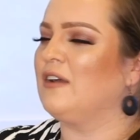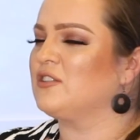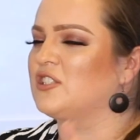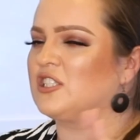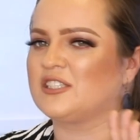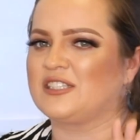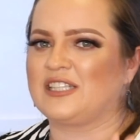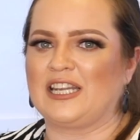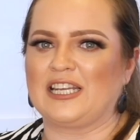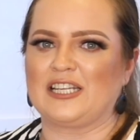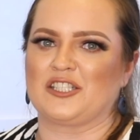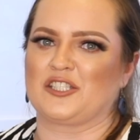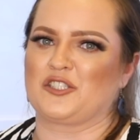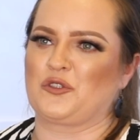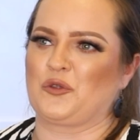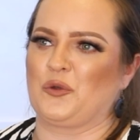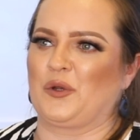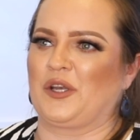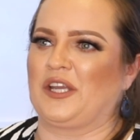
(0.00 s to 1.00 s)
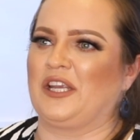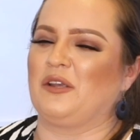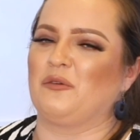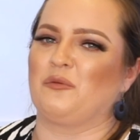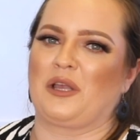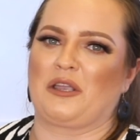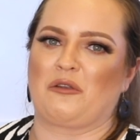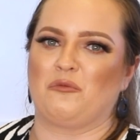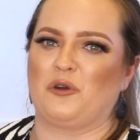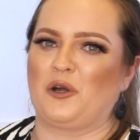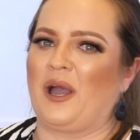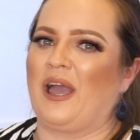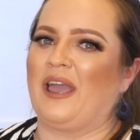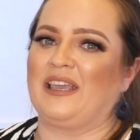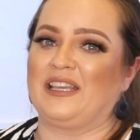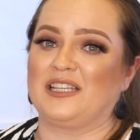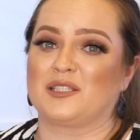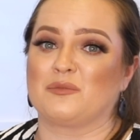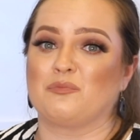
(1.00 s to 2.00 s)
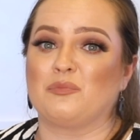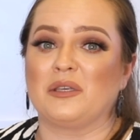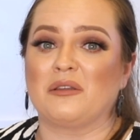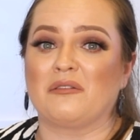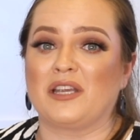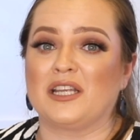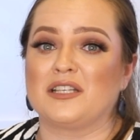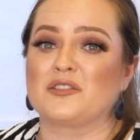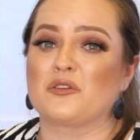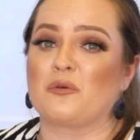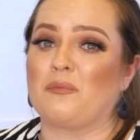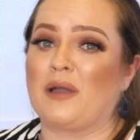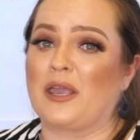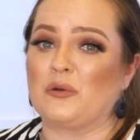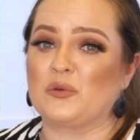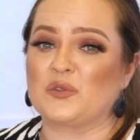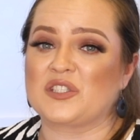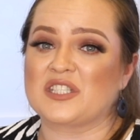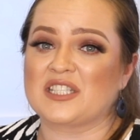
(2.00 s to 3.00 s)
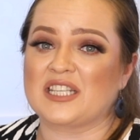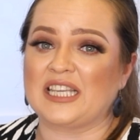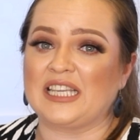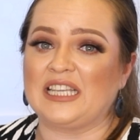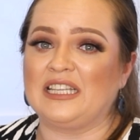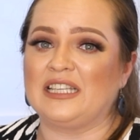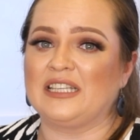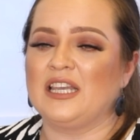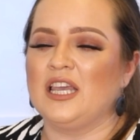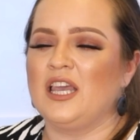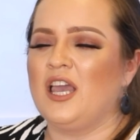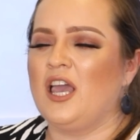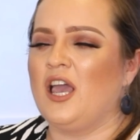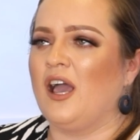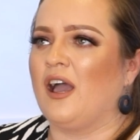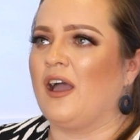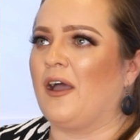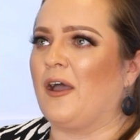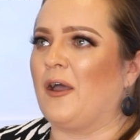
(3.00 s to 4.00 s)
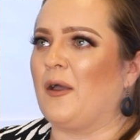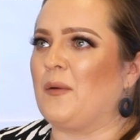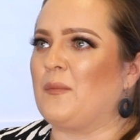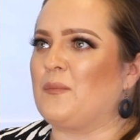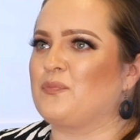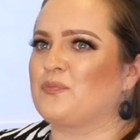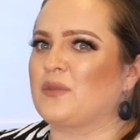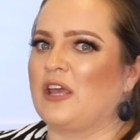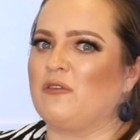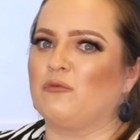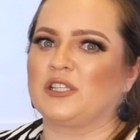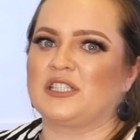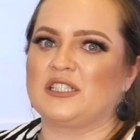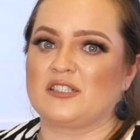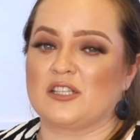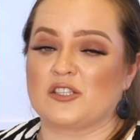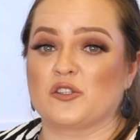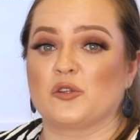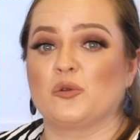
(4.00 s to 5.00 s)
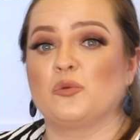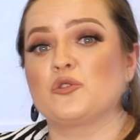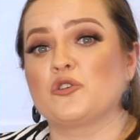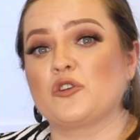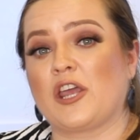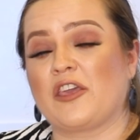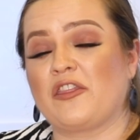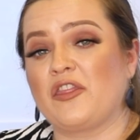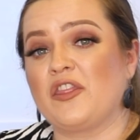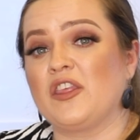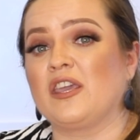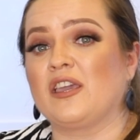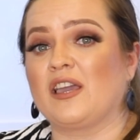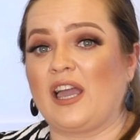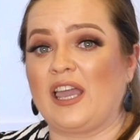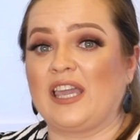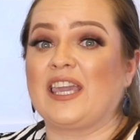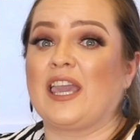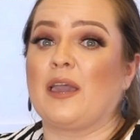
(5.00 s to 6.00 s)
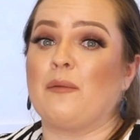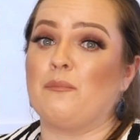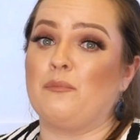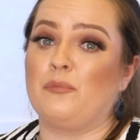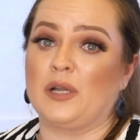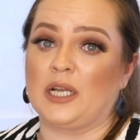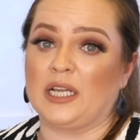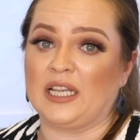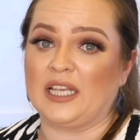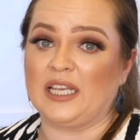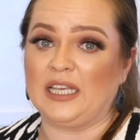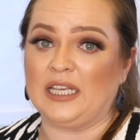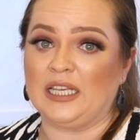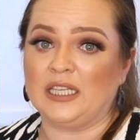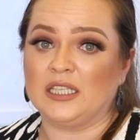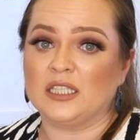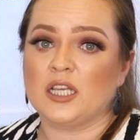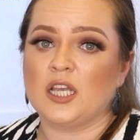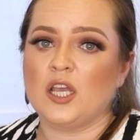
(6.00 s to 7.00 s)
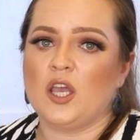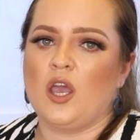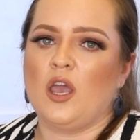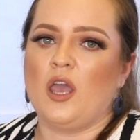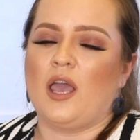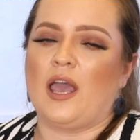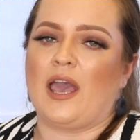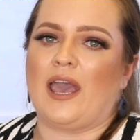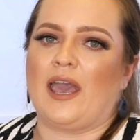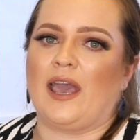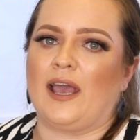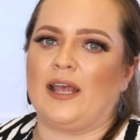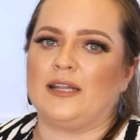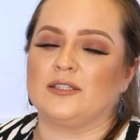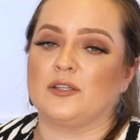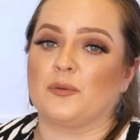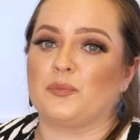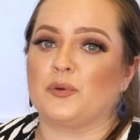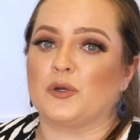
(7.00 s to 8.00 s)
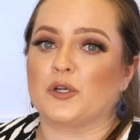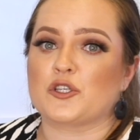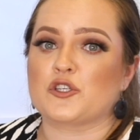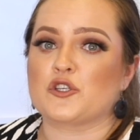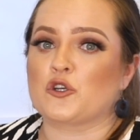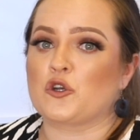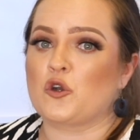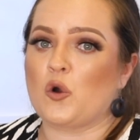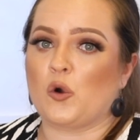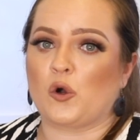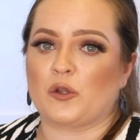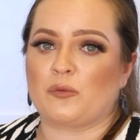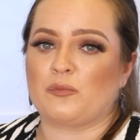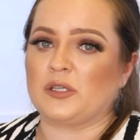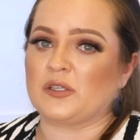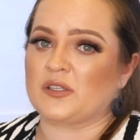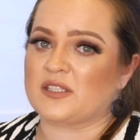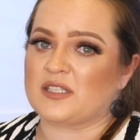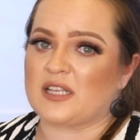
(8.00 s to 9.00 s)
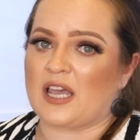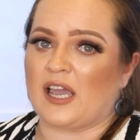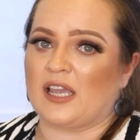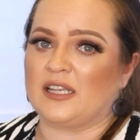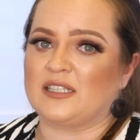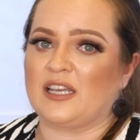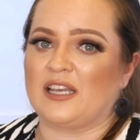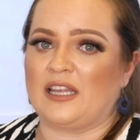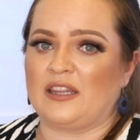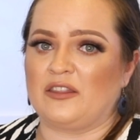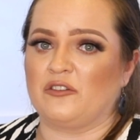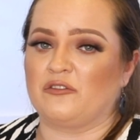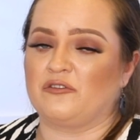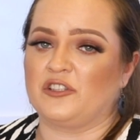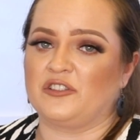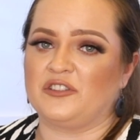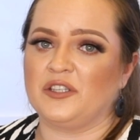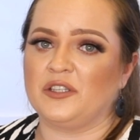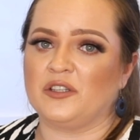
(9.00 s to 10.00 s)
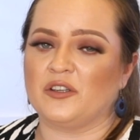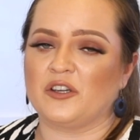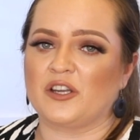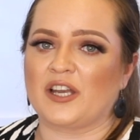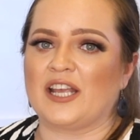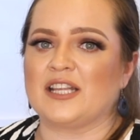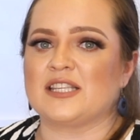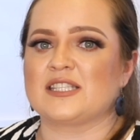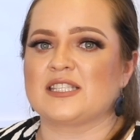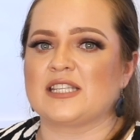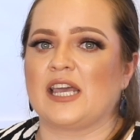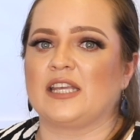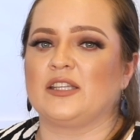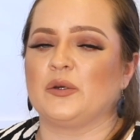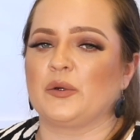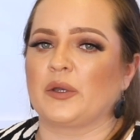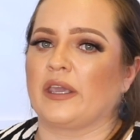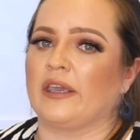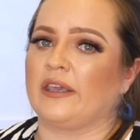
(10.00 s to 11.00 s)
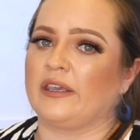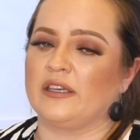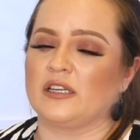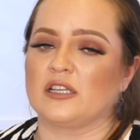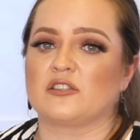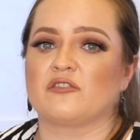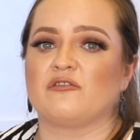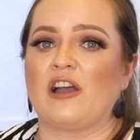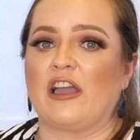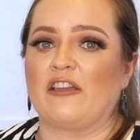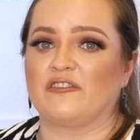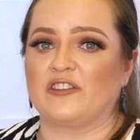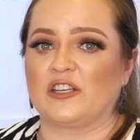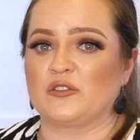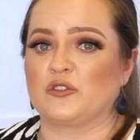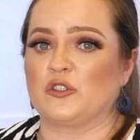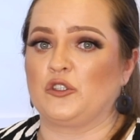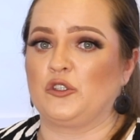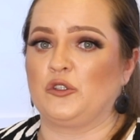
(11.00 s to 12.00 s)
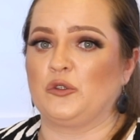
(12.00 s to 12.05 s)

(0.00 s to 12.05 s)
was just telling the story, like what I experienced on my own skin, and what is the solution I think I can bring in. And the person called me aside end of the dinner and said, okay, here is 5,000